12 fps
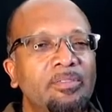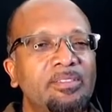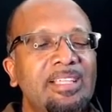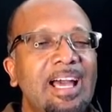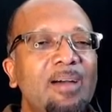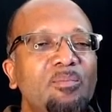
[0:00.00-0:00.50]

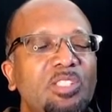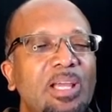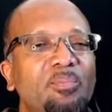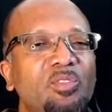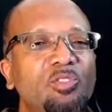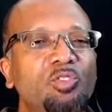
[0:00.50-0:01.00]
Psalm
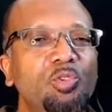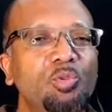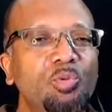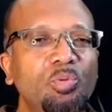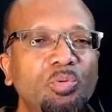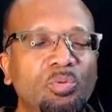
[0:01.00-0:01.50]
chapter
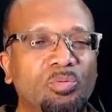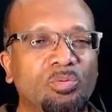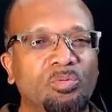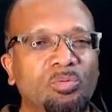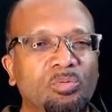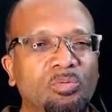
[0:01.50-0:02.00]
2,
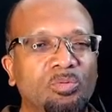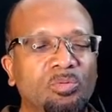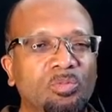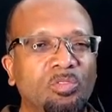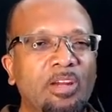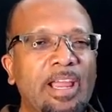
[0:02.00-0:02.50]

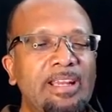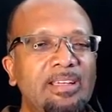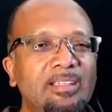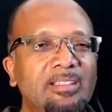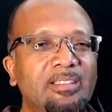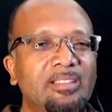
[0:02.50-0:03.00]

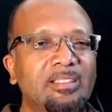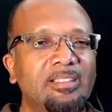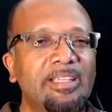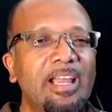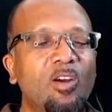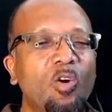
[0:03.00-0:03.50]
right?
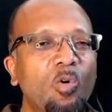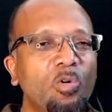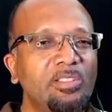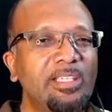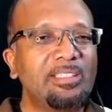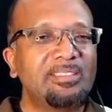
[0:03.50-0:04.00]
They are
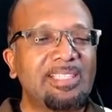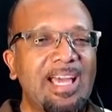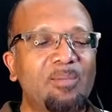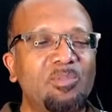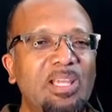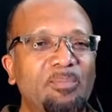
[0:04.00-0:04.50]
quoting
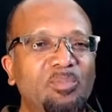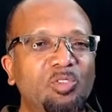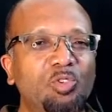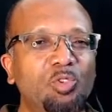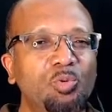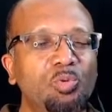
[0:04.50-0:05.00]
Psalm
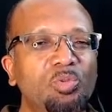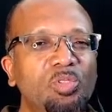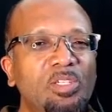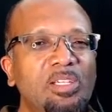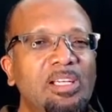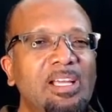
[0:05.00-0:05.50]
chapter 2
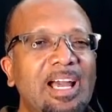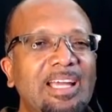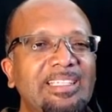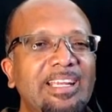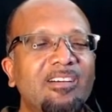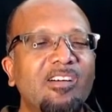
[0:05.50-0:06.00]

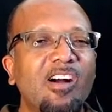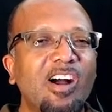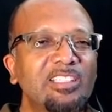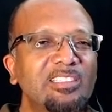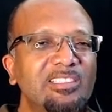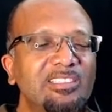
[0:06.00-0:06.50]
and they are
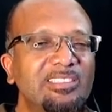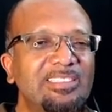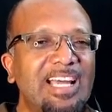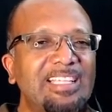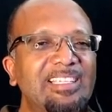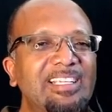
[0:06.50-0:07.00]

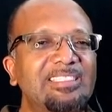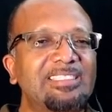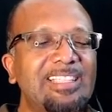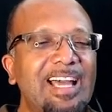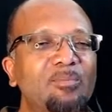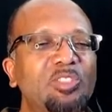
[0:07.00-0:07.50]
understanding
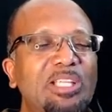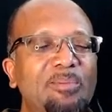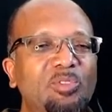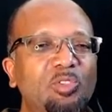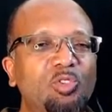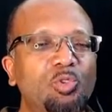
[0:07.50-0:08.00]
Psalm
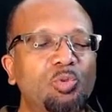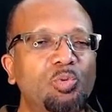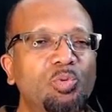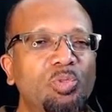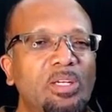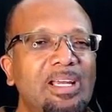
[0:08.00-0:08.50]
chapter
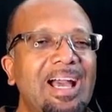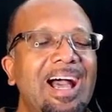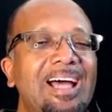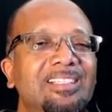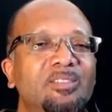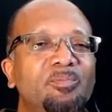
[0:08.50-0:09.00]
2
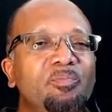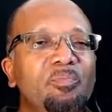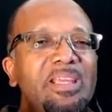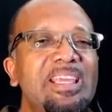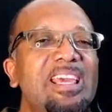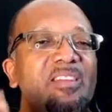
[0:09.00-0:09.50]
as
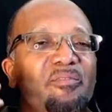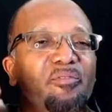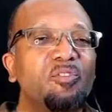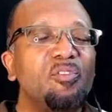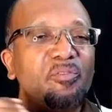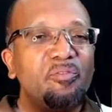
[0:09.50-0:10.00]
being
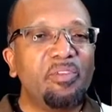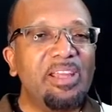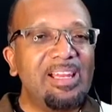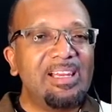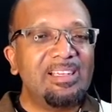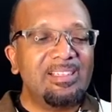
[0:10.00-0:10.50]

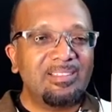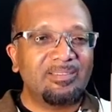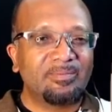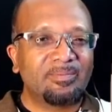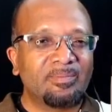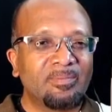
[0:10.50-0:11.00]
fulfilled
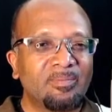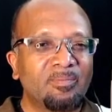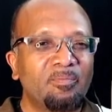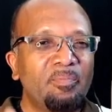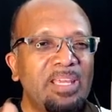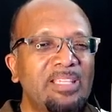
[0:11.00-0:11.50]

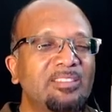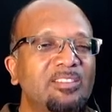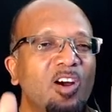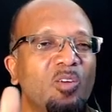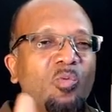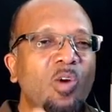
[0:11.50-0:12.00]

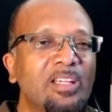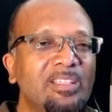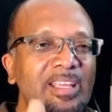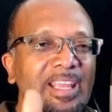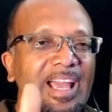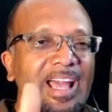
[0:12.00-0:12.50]
based on
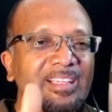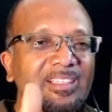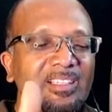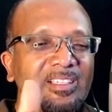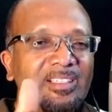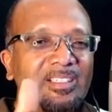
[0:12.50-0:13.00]
what they
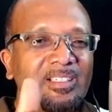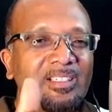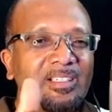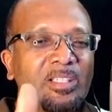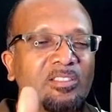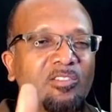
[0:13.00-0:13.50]
had,
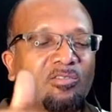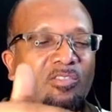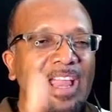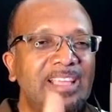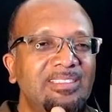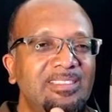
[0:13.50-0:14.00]
what
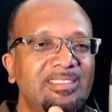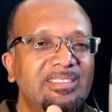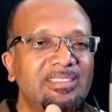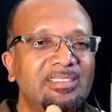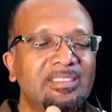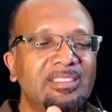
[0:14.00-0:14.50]

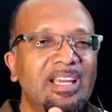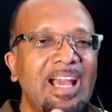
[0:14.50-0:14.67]
Christ